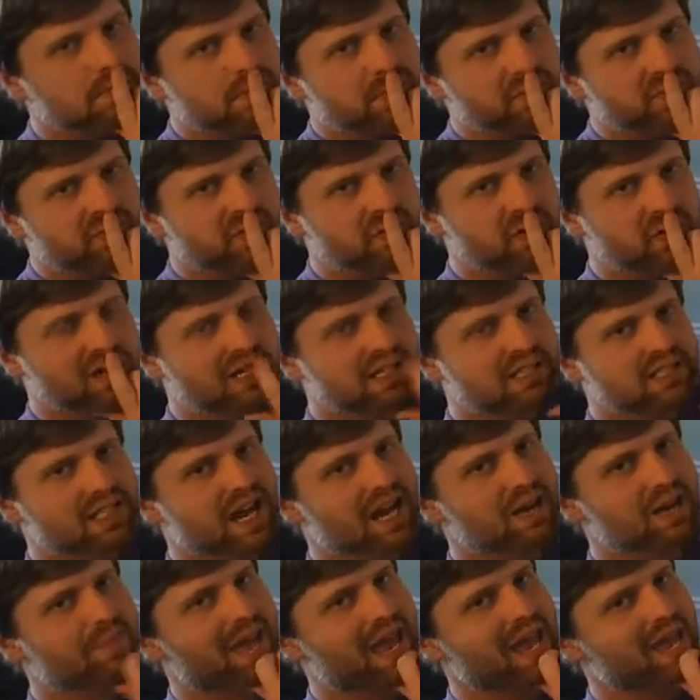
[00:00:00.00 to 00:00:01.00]
If you get
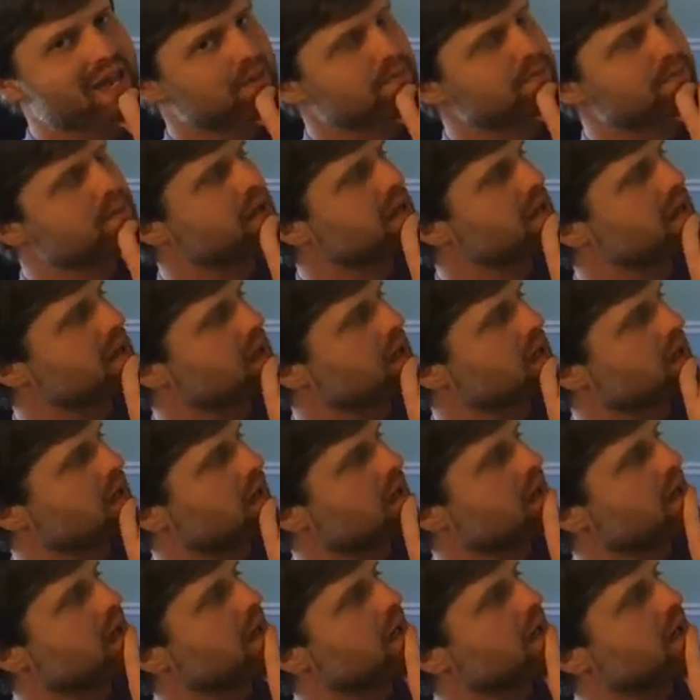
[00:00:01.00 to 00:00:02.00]
type AB,
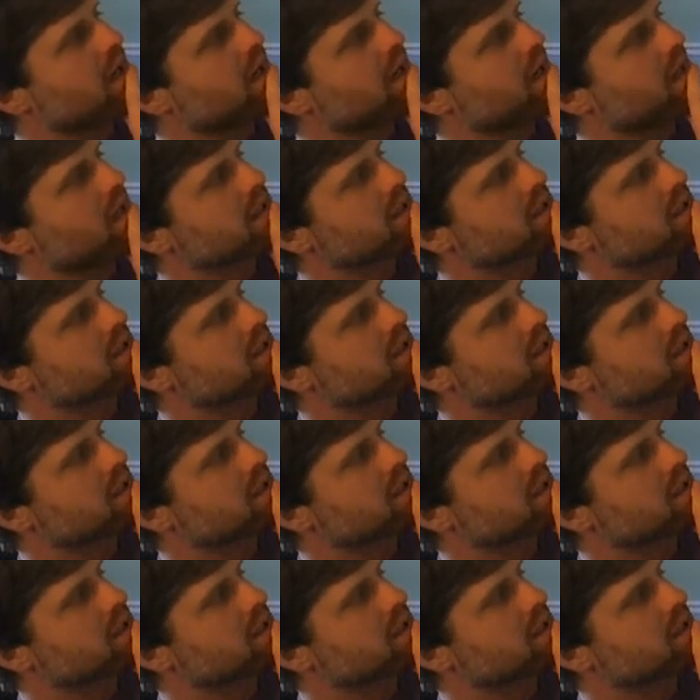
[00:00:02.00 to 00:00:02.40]
it's